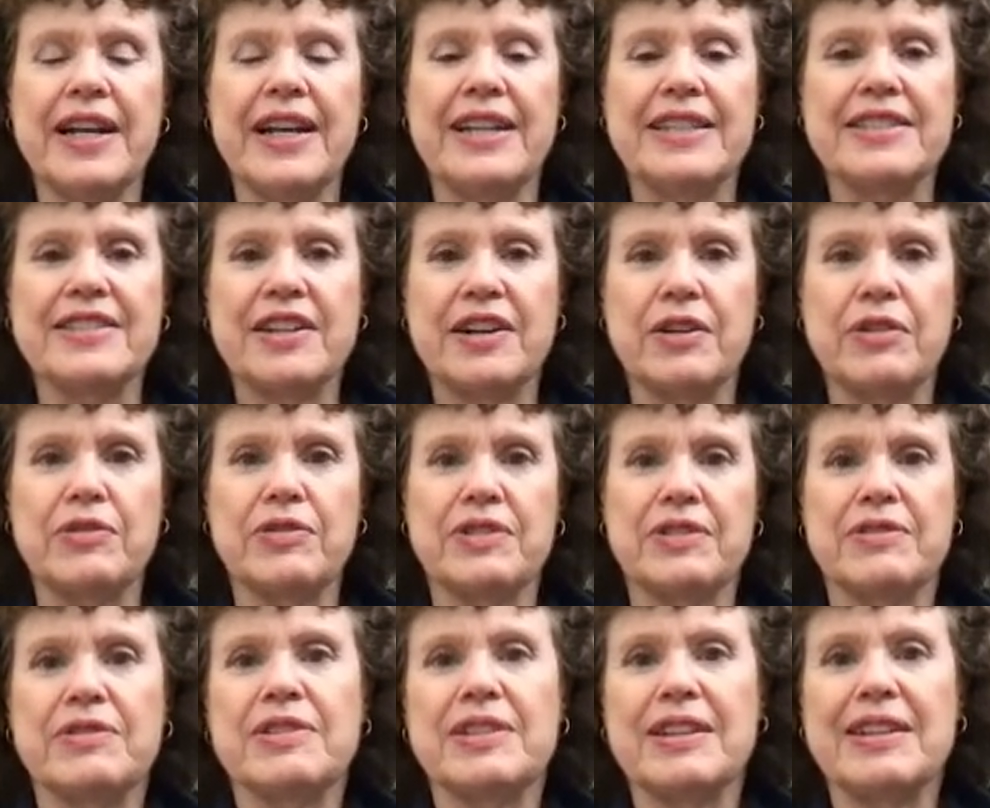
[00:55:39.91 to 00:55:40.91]
So
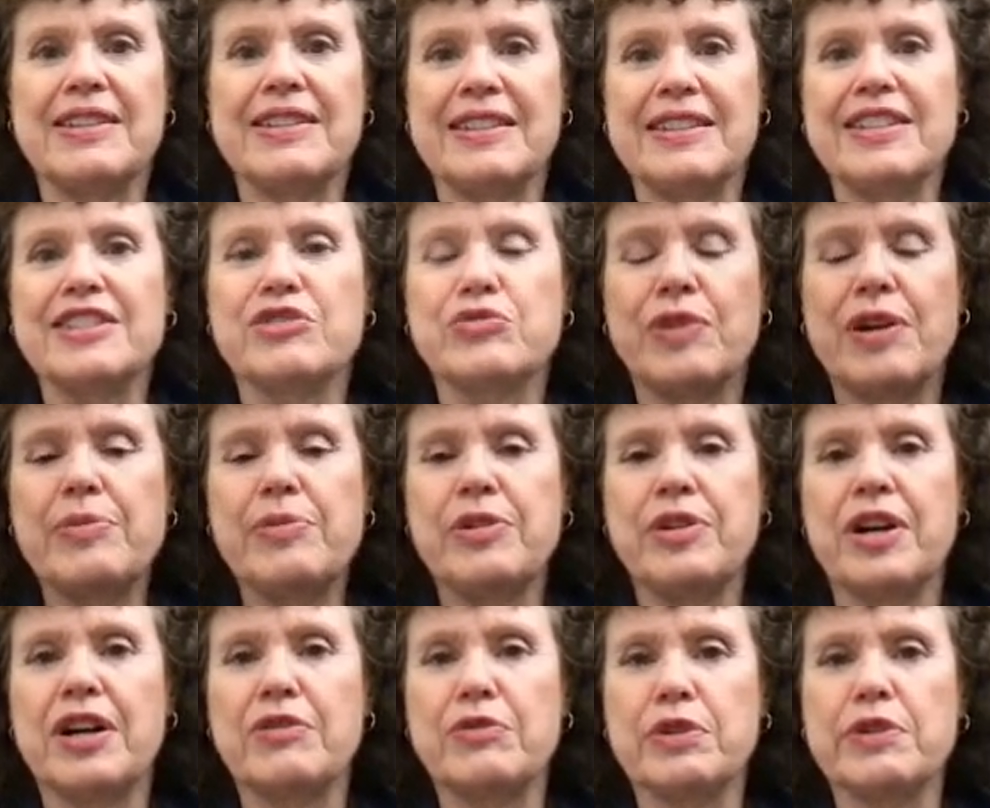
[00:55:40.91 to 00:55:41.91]
in this
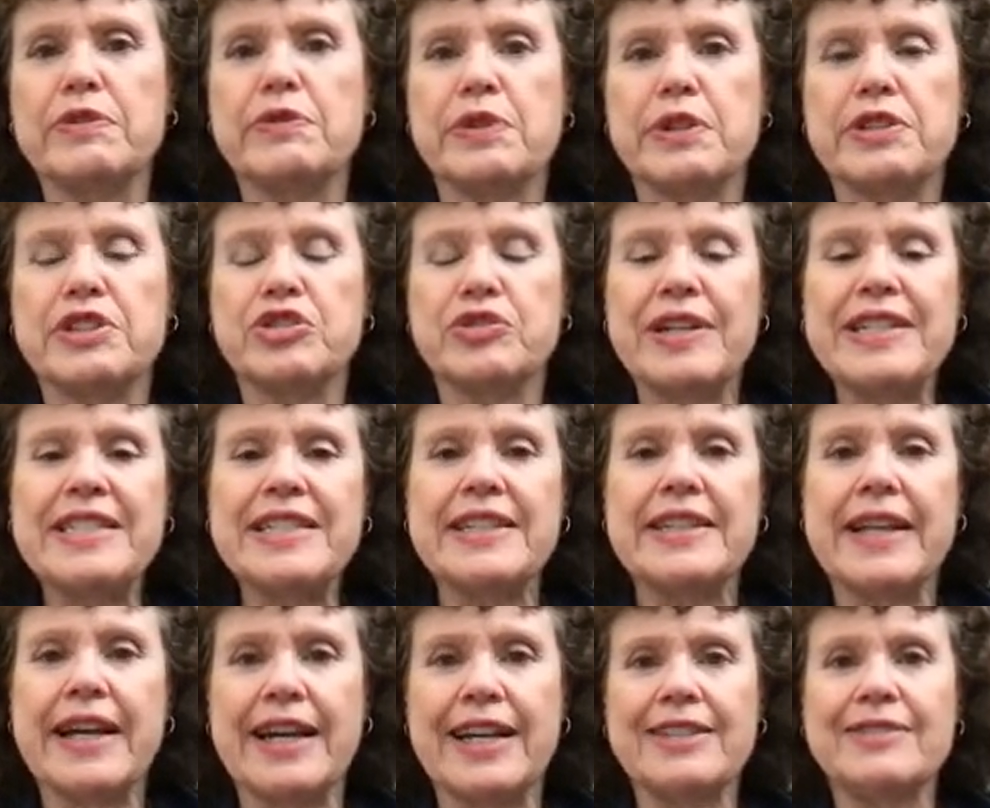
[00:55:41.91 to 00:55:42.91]
webinar, we're addressing
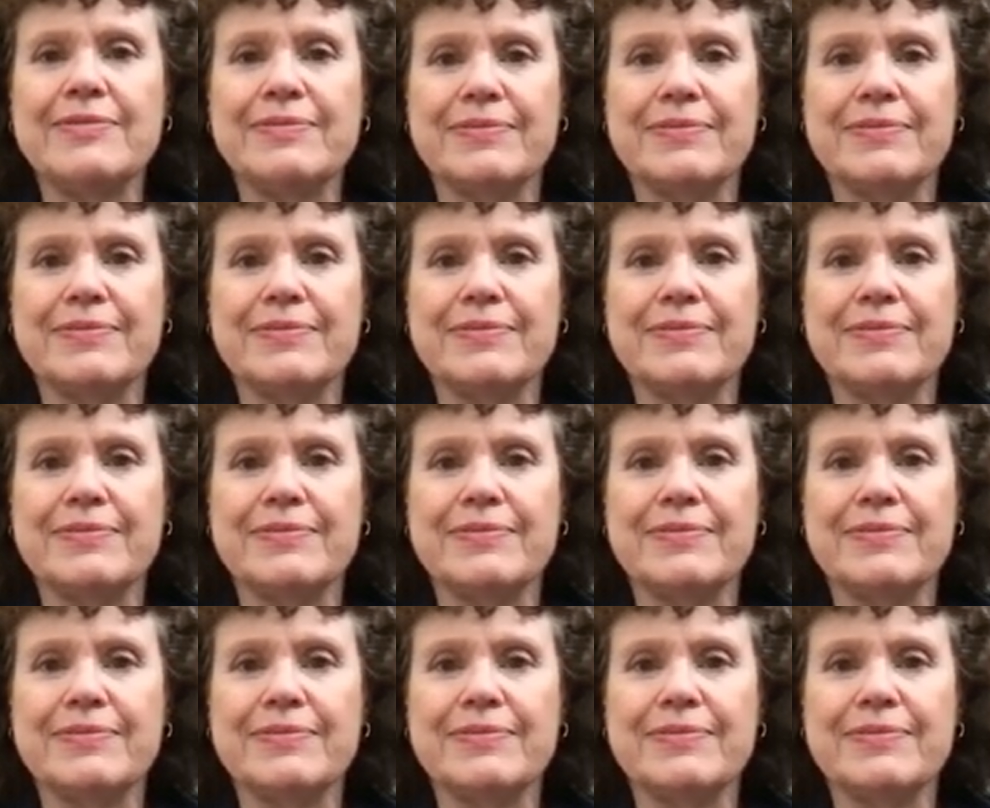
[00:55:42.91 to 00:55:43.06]
that.